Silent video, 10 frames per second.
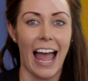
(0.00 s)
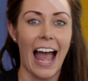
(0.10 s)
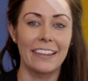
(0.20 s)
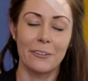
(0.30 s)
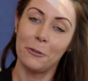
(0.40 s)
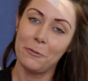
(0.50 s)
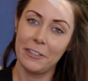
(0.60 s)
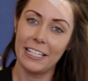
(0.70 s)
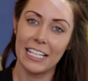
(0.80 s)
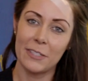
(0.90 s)
and
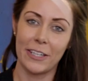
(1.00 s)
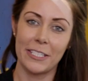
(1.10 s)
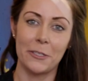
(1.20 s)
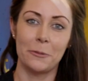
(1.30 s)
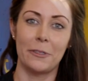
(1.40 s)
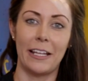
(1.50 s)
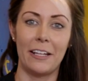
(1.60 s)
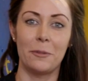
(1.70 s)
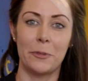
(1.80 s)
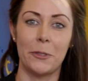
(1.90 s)
hopefully this video will
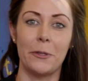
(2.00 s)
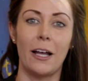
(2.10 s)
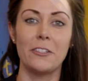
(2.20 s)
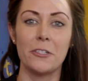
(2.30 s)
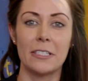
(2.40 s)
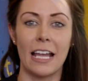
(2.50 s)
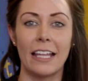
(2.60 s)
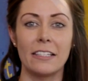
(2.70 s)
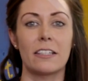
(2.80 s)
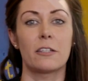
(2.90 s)
help you
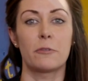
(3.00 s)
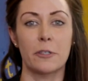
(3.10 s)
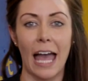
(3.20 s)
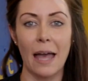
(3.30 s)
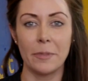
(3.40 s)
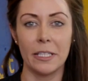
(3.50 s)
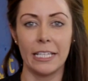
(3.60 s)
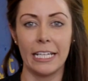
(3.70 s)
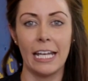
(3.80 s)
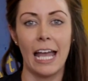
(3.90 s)
understand the
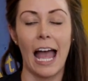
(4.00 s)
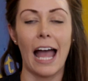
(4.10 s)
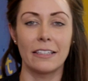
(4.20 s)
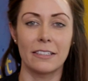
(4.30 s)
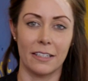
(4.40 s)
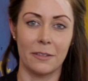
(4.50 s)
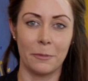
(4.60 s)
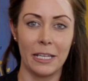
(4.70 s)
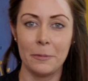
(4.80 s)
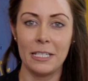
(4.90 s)
vocabulary and
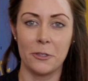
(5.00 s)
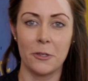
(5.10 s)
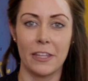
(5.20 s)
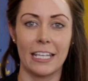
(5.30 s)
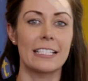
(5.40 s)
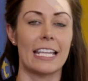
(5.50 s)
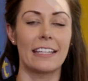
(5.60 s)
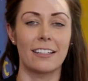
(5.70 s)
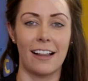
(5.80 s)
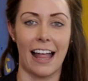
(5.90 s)
way we do things
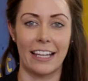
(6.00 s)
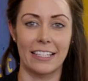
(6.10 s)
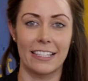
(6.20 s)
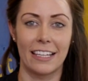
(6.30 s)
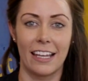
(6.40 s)
in class.